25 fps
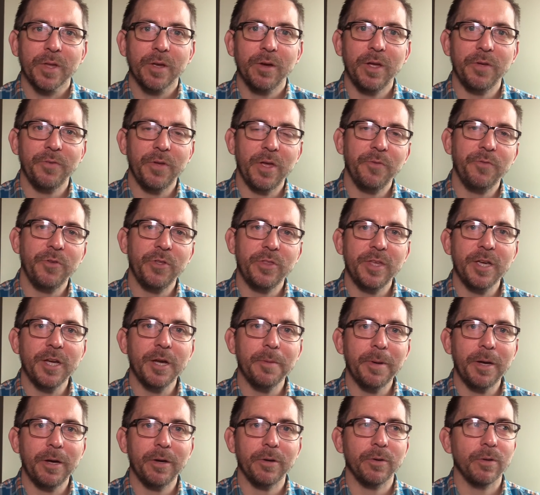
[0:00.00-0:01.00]
if you think
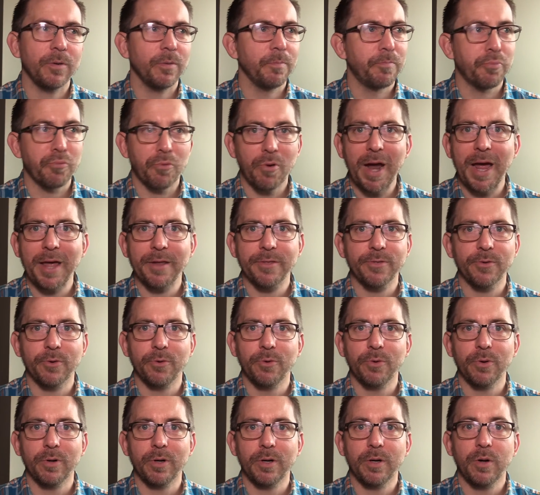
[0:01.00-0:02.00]
about breath
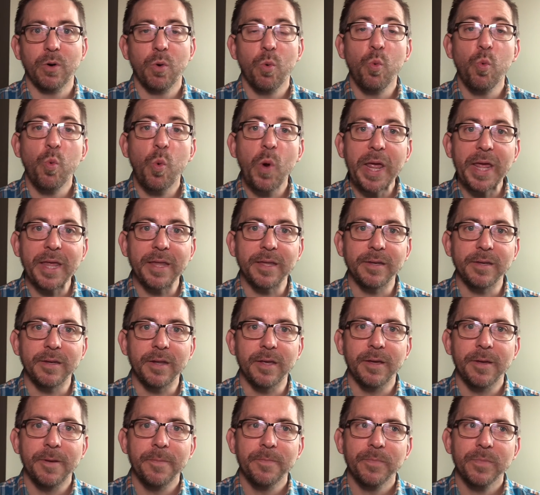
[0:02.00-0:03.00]
or
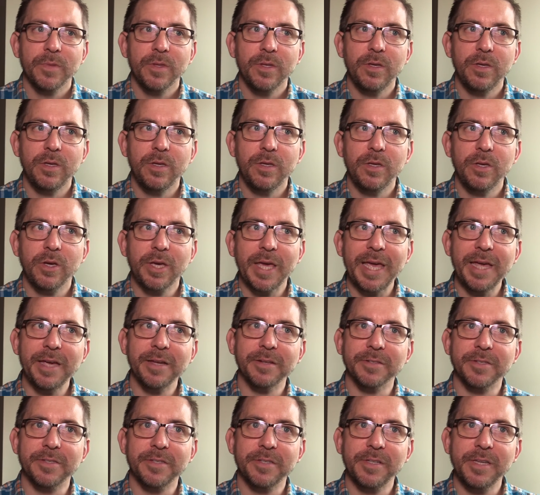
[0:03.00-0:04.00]
wind, you
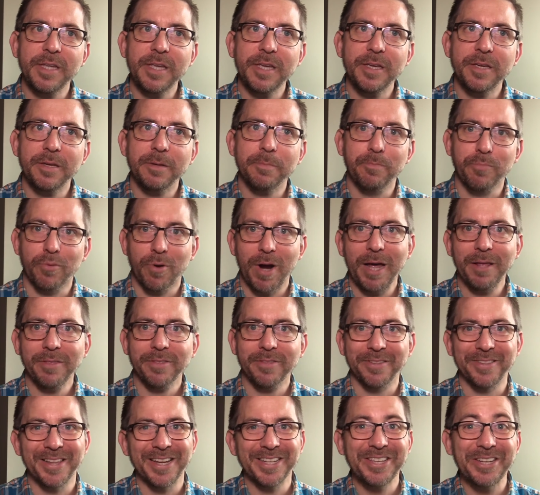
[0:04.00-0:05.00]
can't see breath
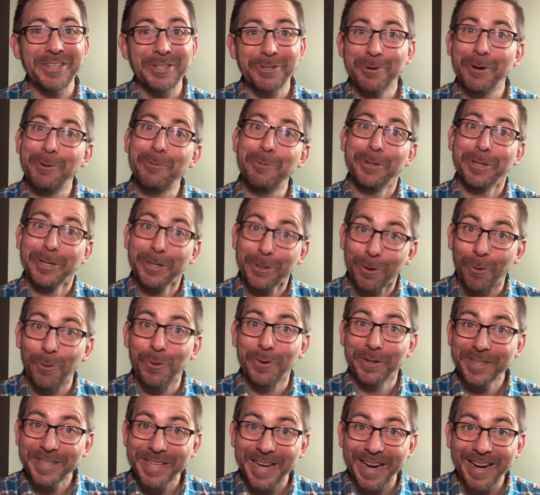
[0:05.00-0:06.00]
unless it's a really
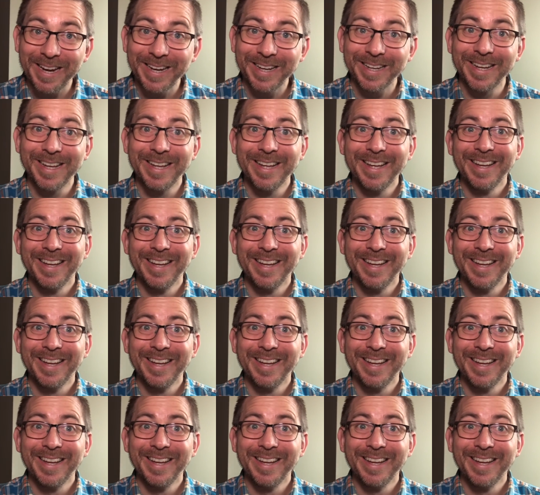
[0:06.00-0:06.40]
cold day,